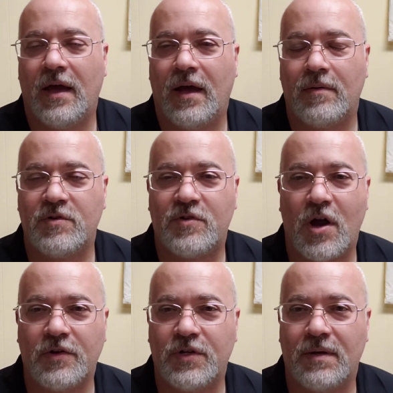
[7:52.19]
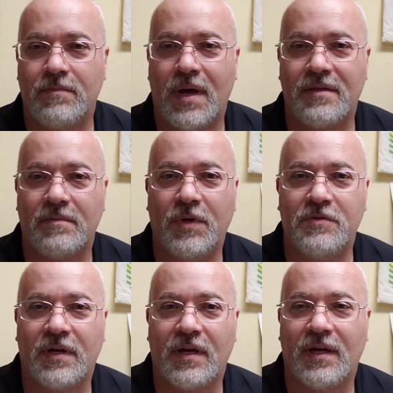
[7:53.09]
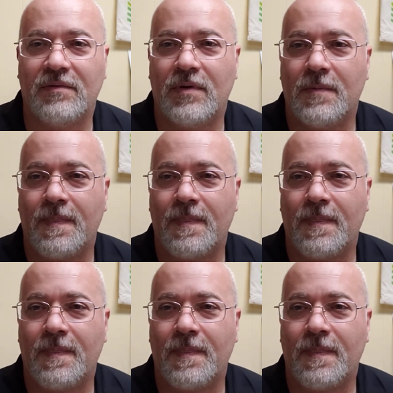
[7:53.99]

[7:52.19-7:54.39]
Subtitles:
I was just talking to him about some music, and